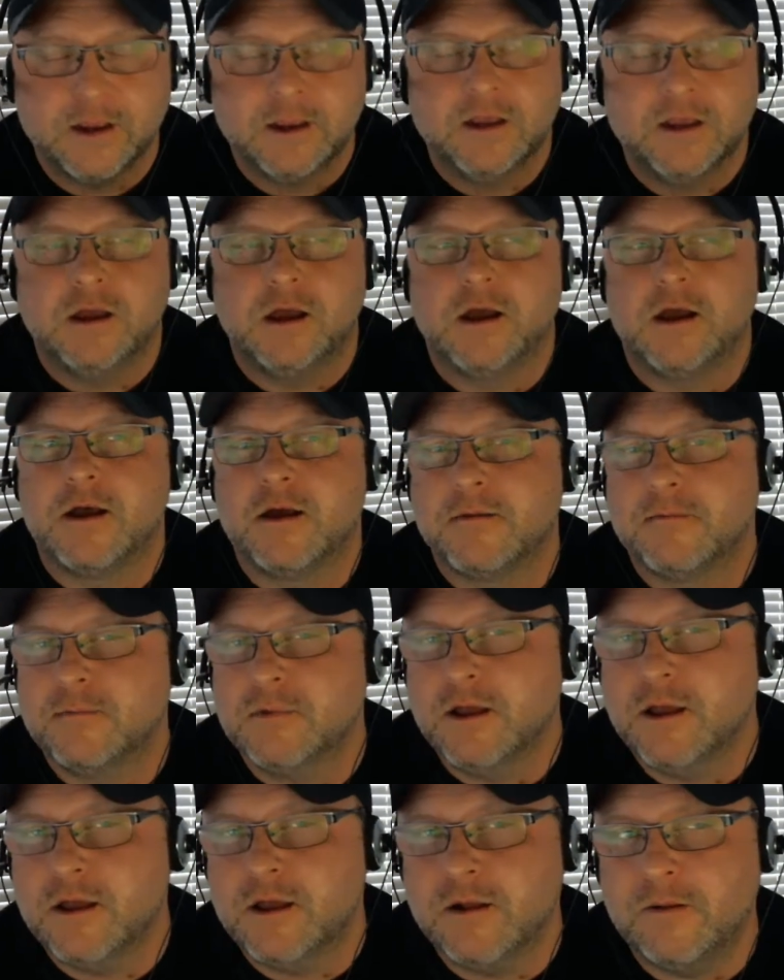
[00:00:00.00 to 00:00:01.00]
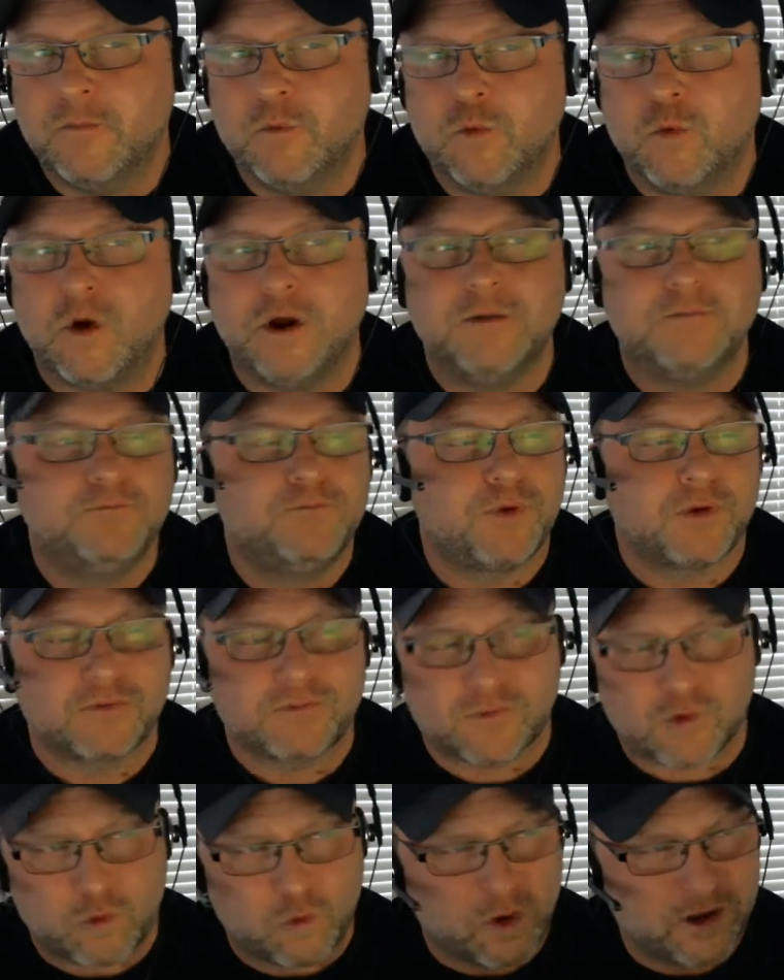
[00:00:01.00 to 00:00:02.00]
Um, one
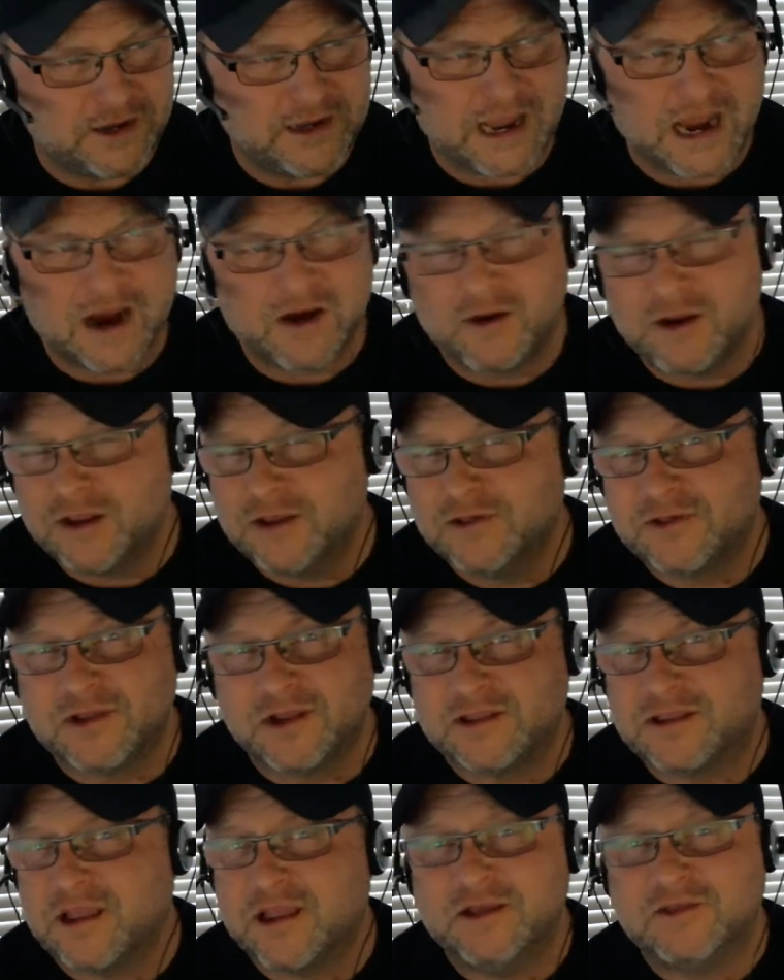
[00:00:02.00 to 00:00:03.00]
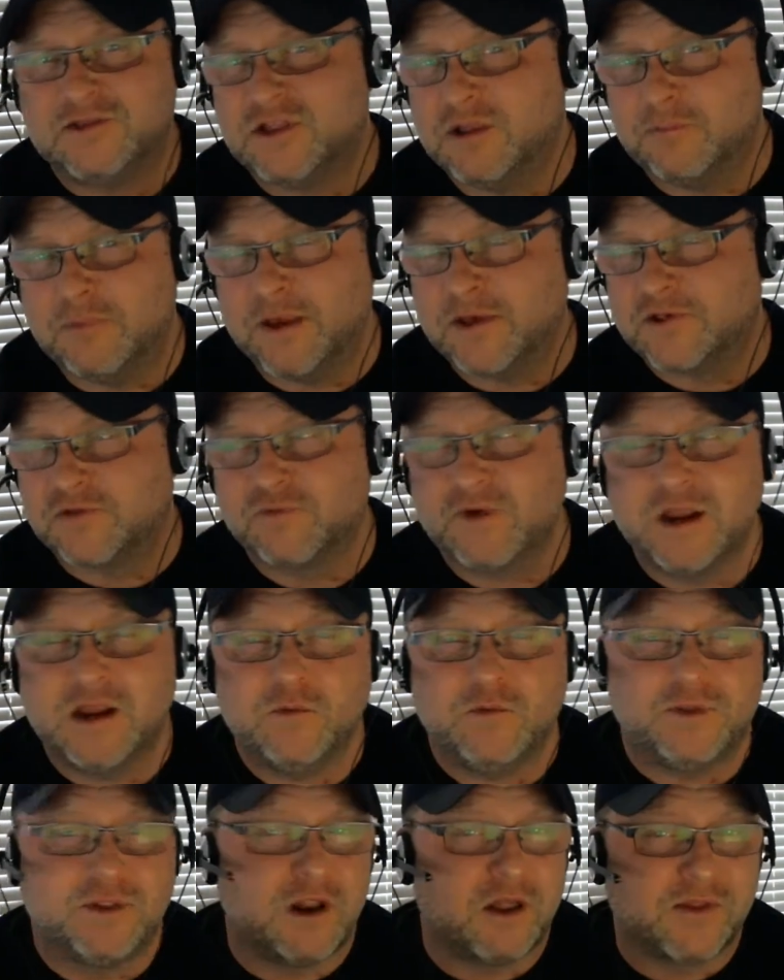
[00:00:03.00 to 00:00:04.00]
one carrier is going to tell you it's the best rate,
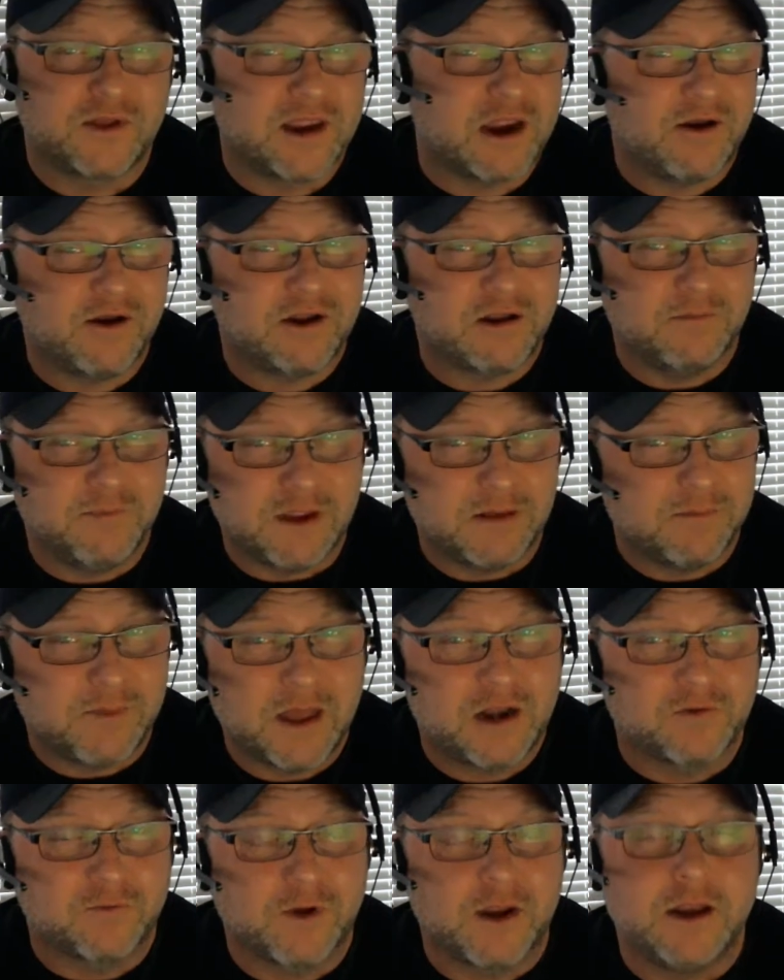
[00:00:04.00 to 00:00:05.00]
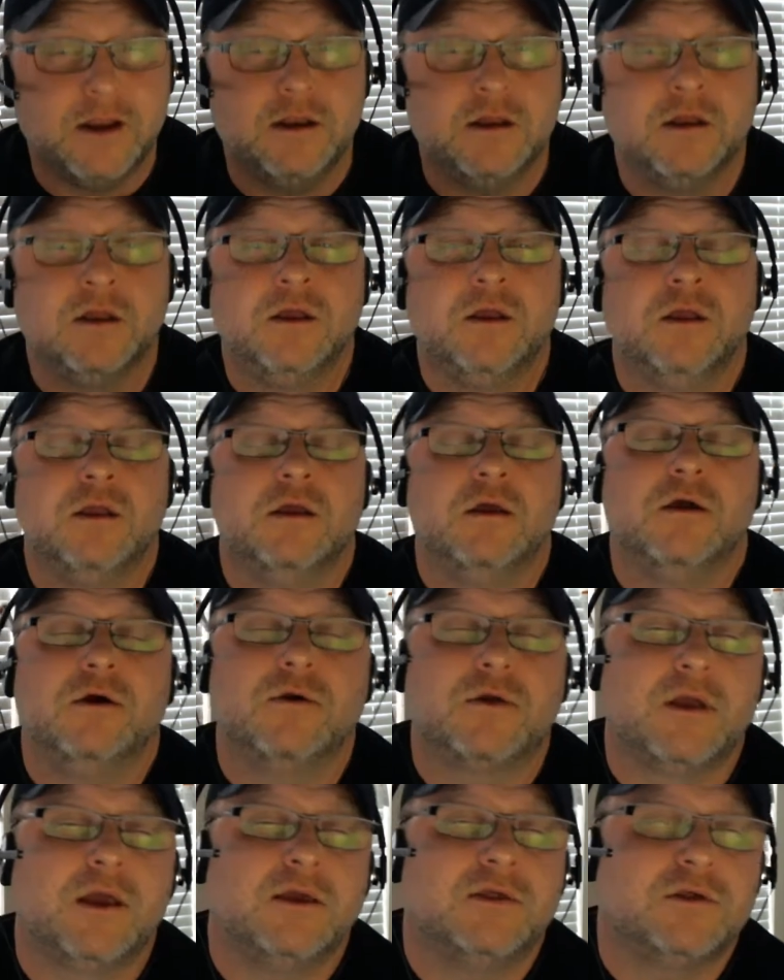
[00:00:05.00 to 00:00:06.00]
with another carrier could be a better rate.
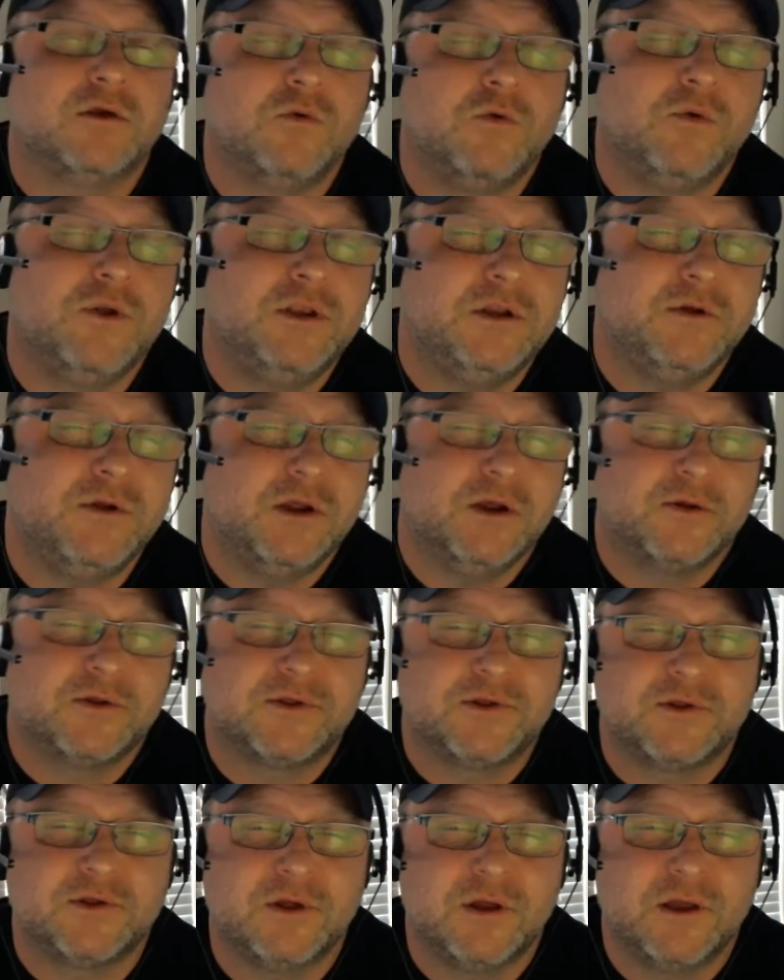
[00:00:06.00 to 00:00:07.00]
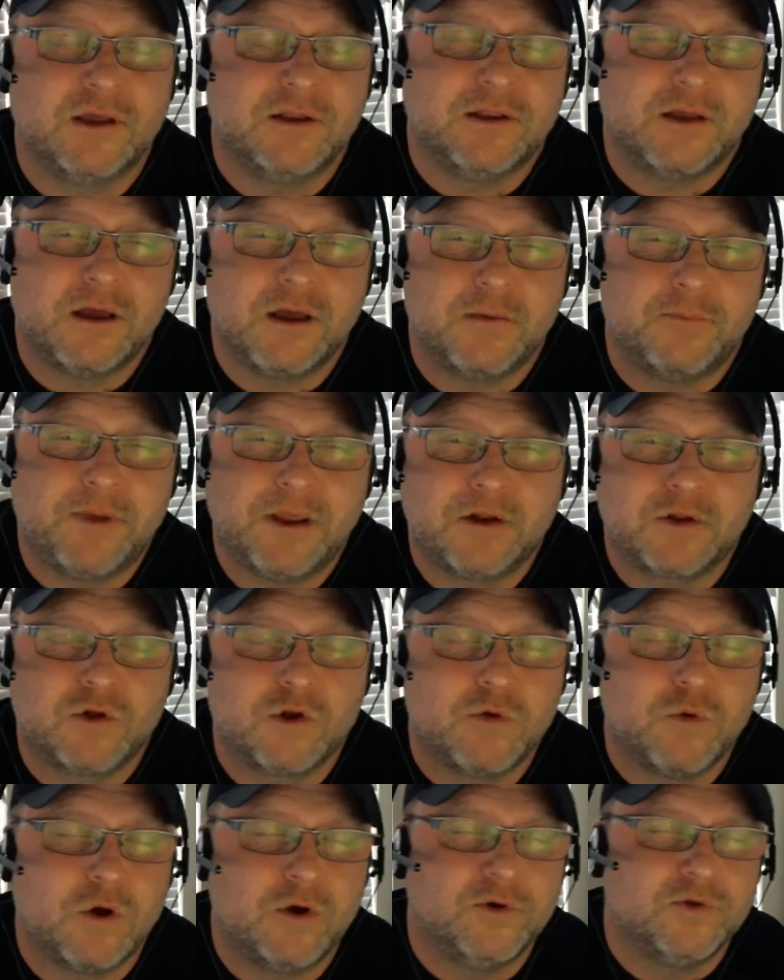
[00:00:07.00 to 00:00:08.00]
Okay, so what we do here at Pinnacle
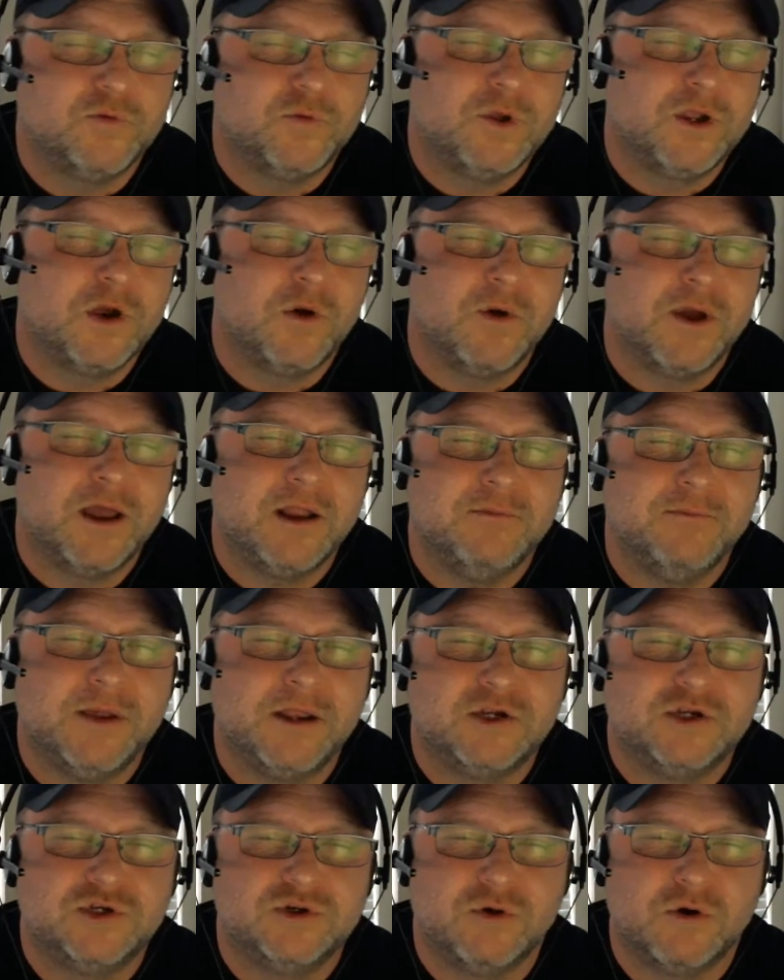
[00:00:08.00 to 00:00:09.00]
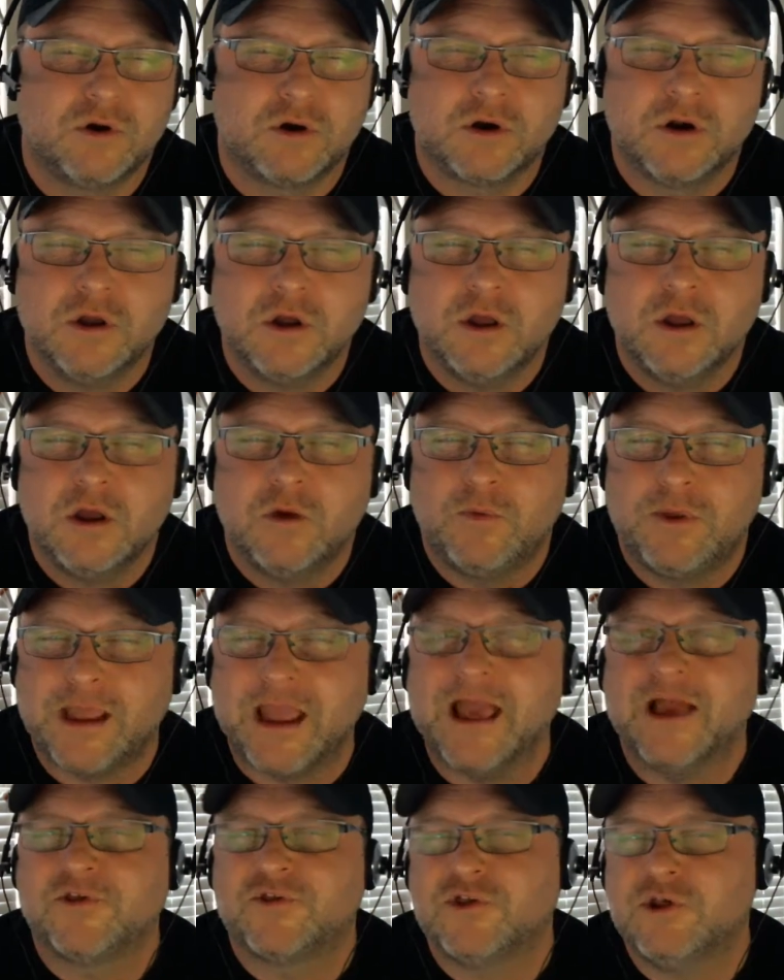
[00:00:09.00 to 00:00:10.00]
Quote is we go ahead and make sure we
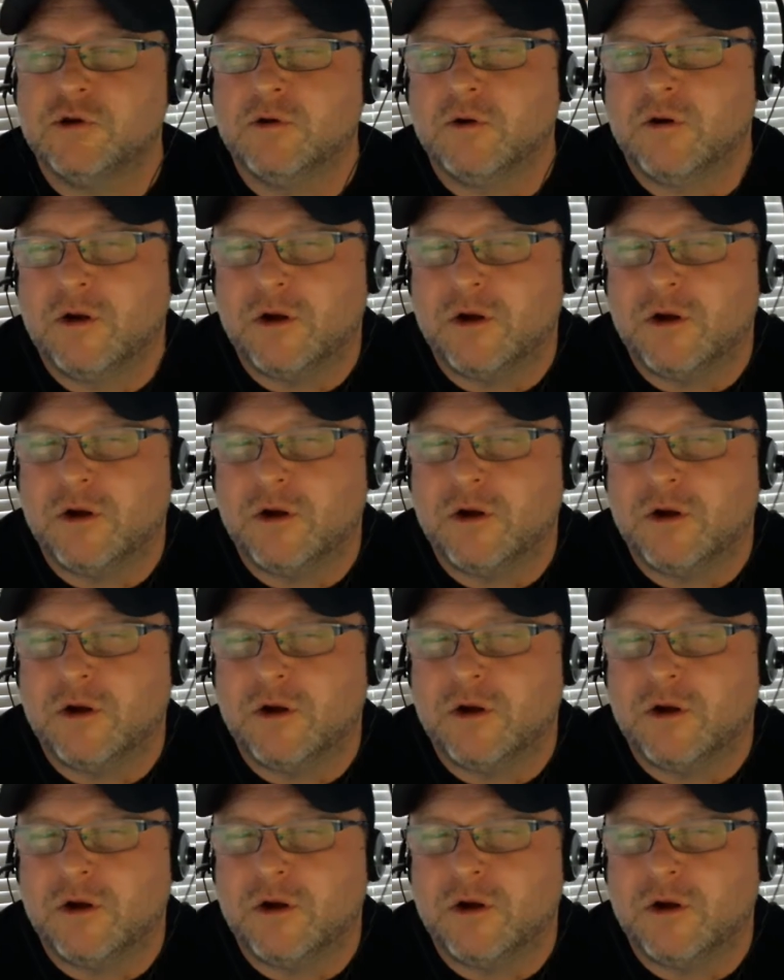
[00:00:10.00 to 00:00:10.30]
ask you